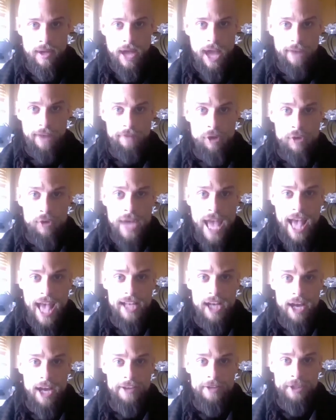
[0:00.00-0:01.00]
And if you
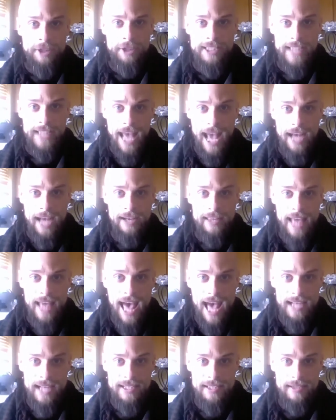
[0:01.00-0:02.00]
can't understand
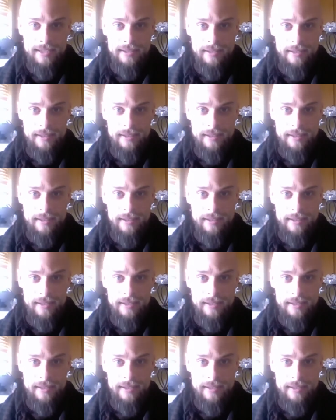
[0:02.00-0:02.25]
that,